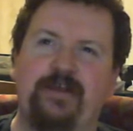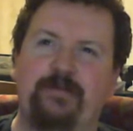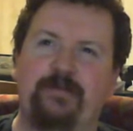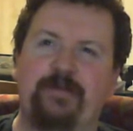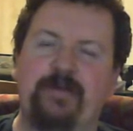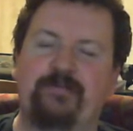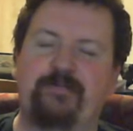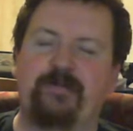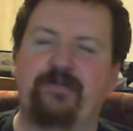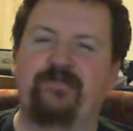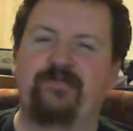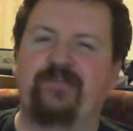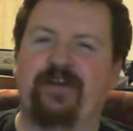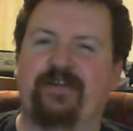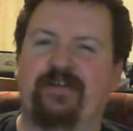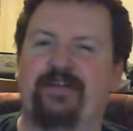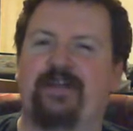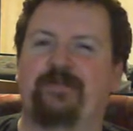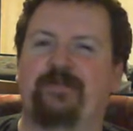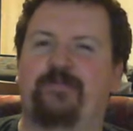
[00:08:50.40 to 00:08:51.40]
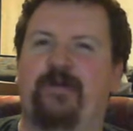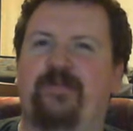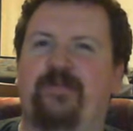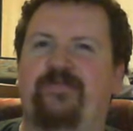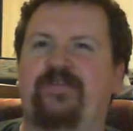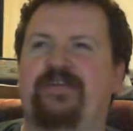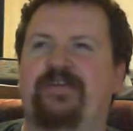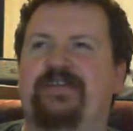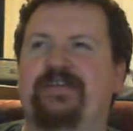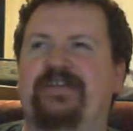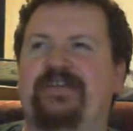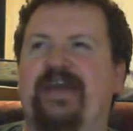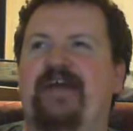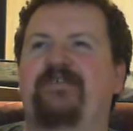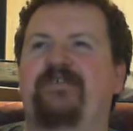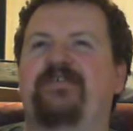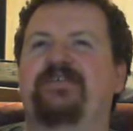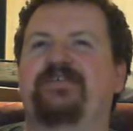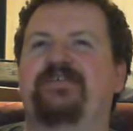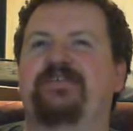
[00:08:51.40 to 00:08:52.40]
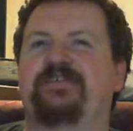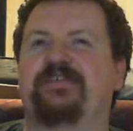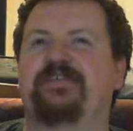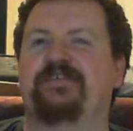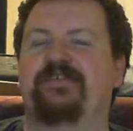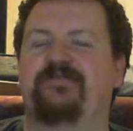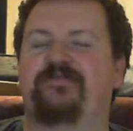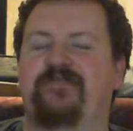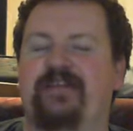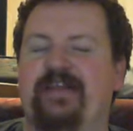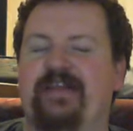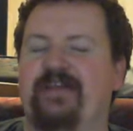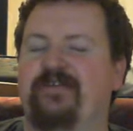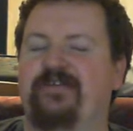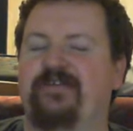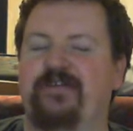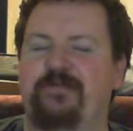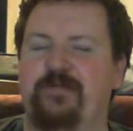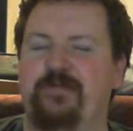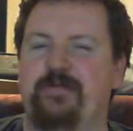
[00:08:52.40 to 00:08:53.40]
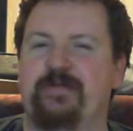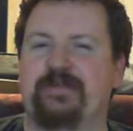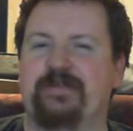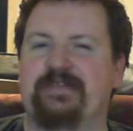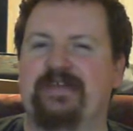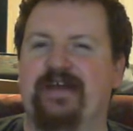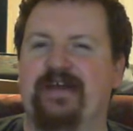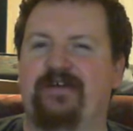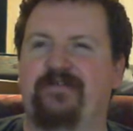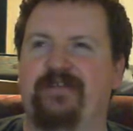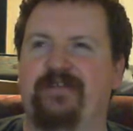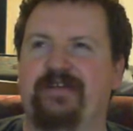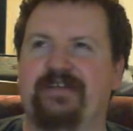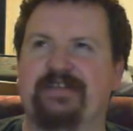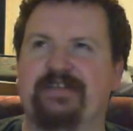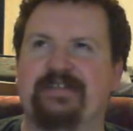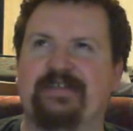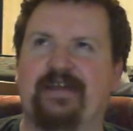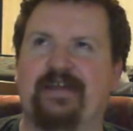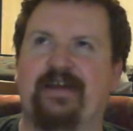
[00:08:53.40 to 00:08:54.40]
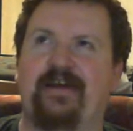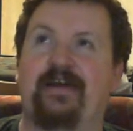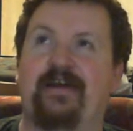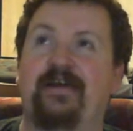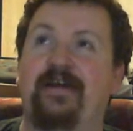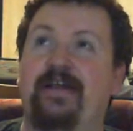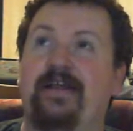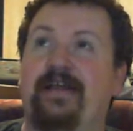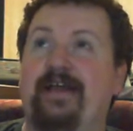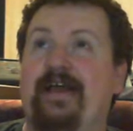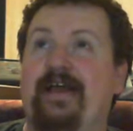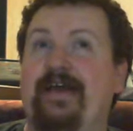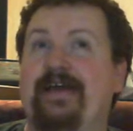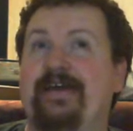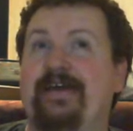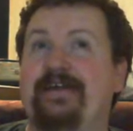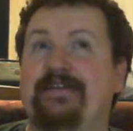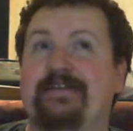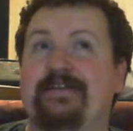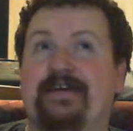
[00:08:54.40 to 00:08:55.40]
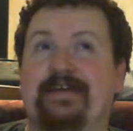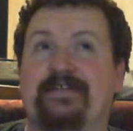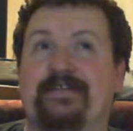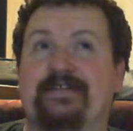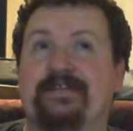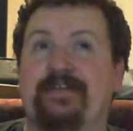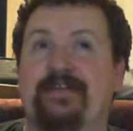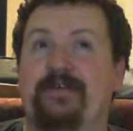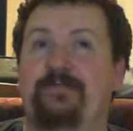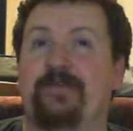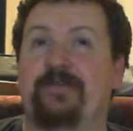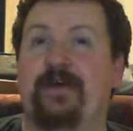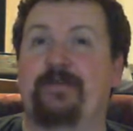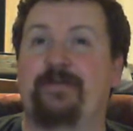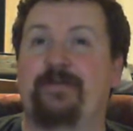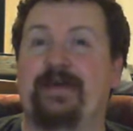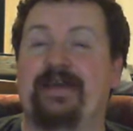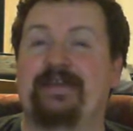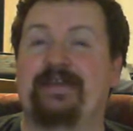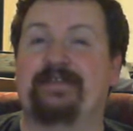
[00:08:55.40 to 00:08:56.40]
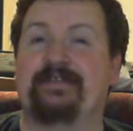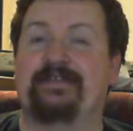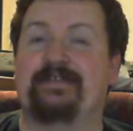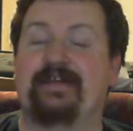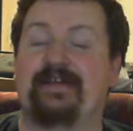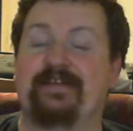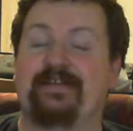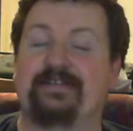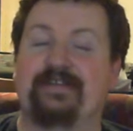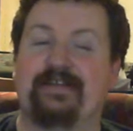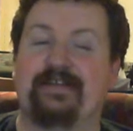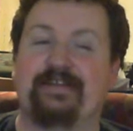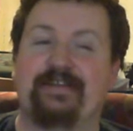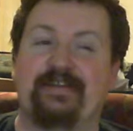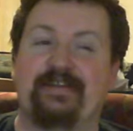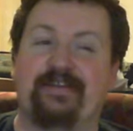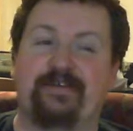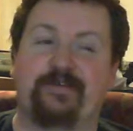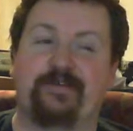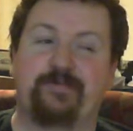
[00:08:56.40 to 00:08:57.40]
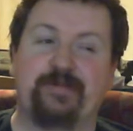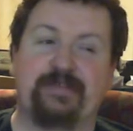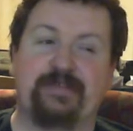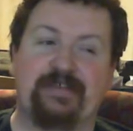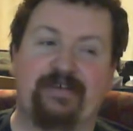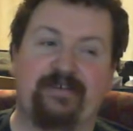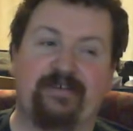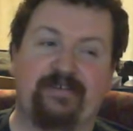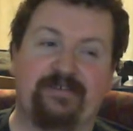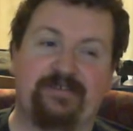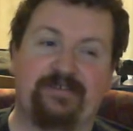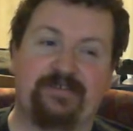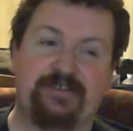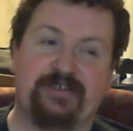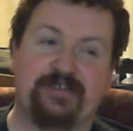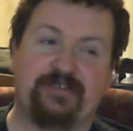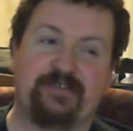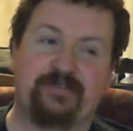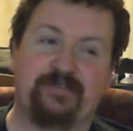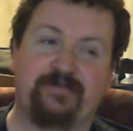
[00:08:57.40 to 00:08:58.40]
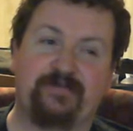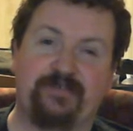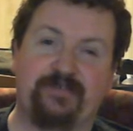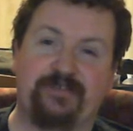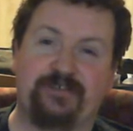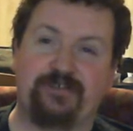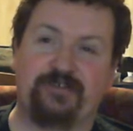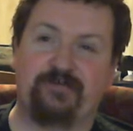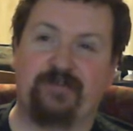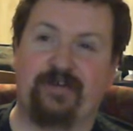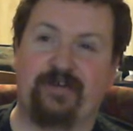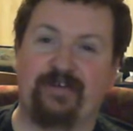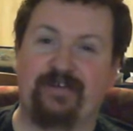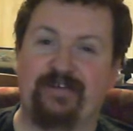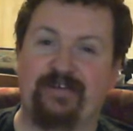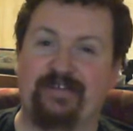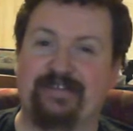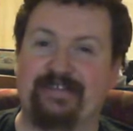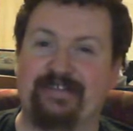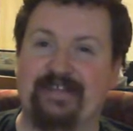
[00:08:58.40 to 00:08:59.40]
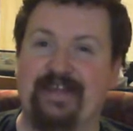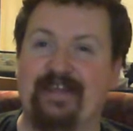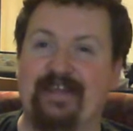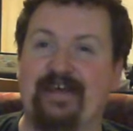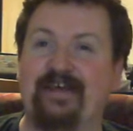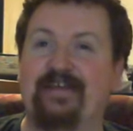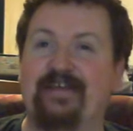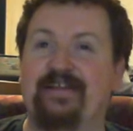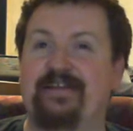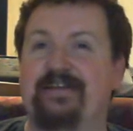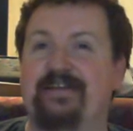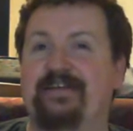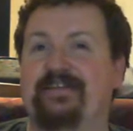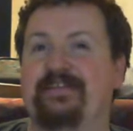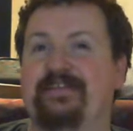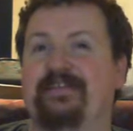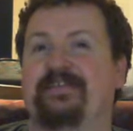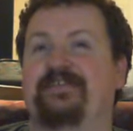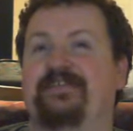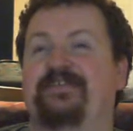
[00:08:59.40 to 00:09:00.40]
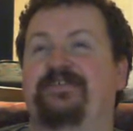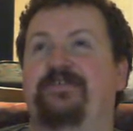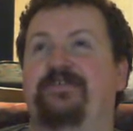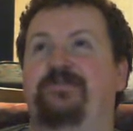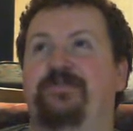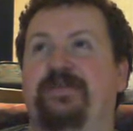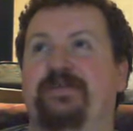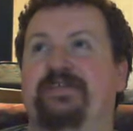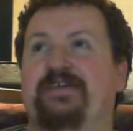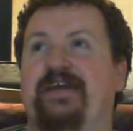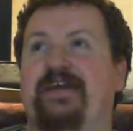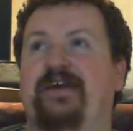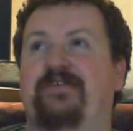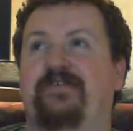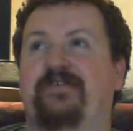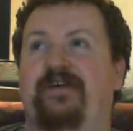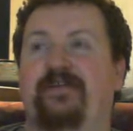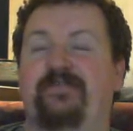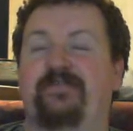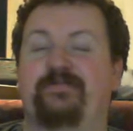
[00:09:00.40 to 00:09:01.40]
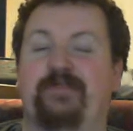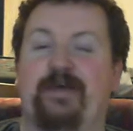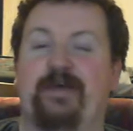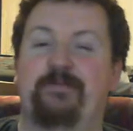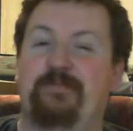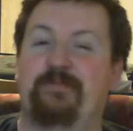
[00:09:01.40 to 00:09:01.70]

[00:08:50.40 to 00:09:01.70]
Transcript: people who've got like perfected garages and stuff like that are going to be missing out on this car. And at the same time, it's not exactly like you're missing out on the Jesko, the Chiron, or the Senna. This is, you're missing out on a